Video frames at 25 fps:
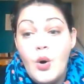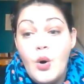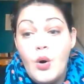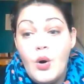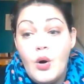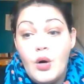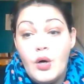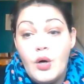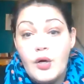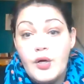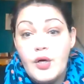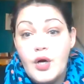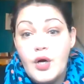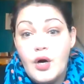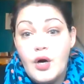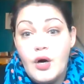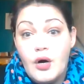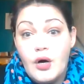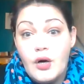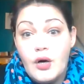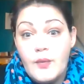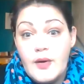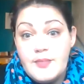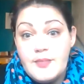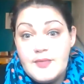on
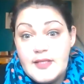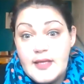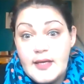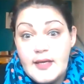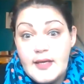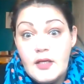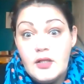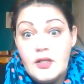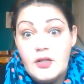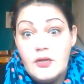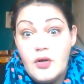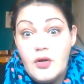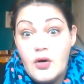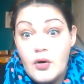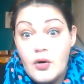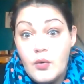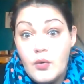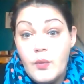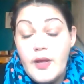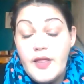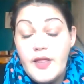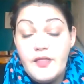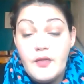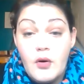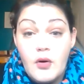our website along
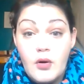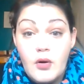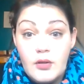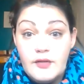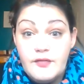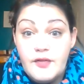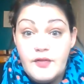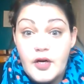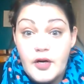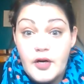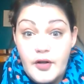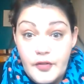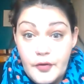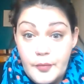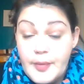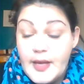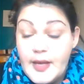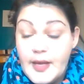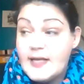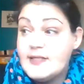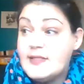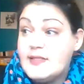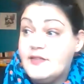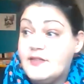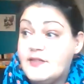with all of our other
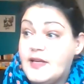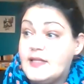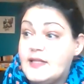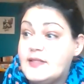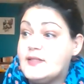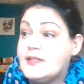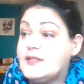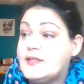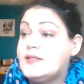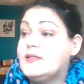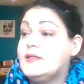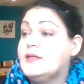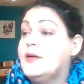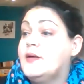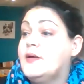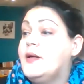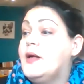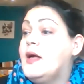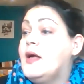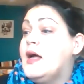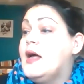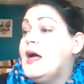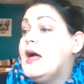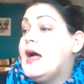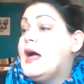past events.
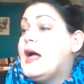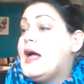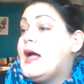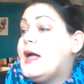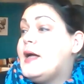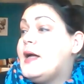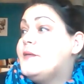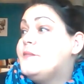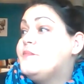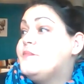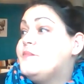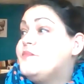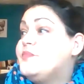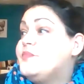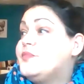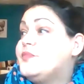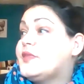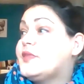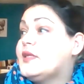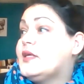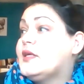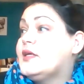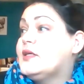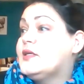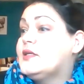
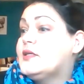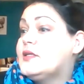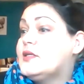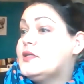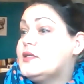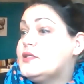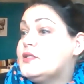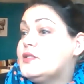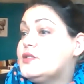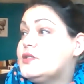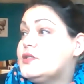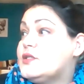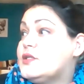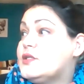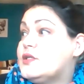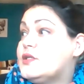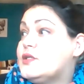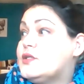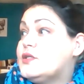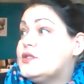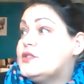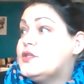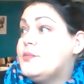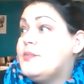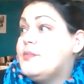
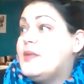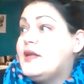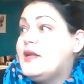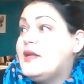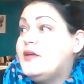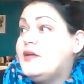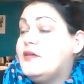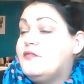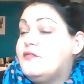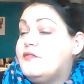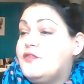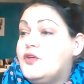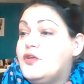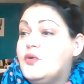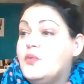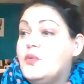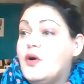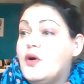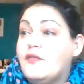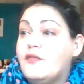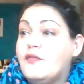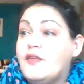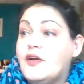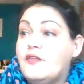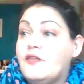So many of you
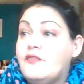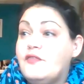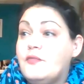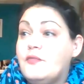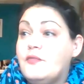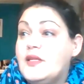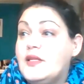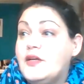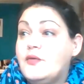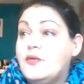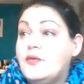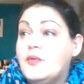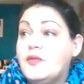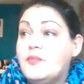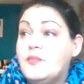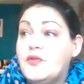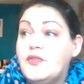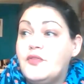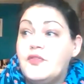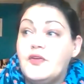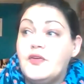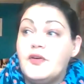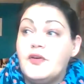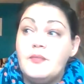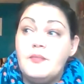are very familiar with
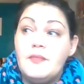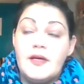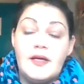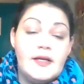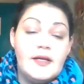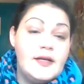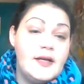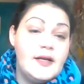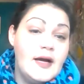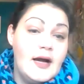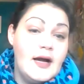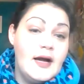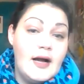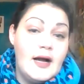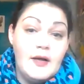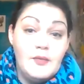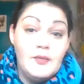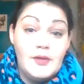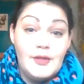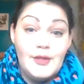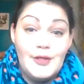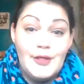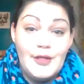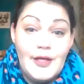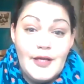Munther, but I
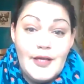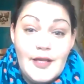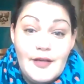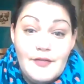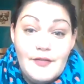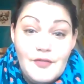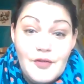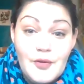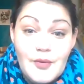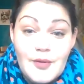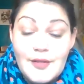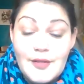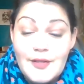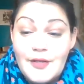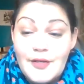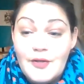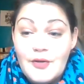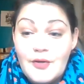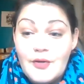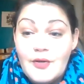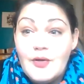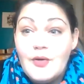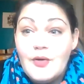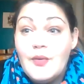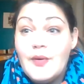will give you a
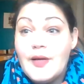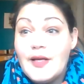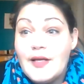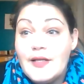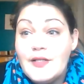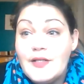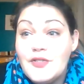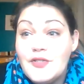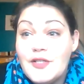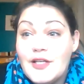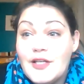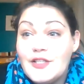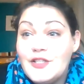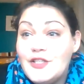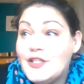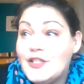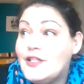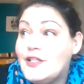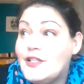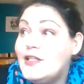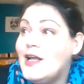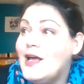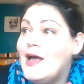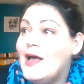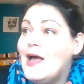little quick
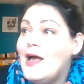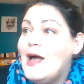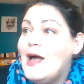introduction.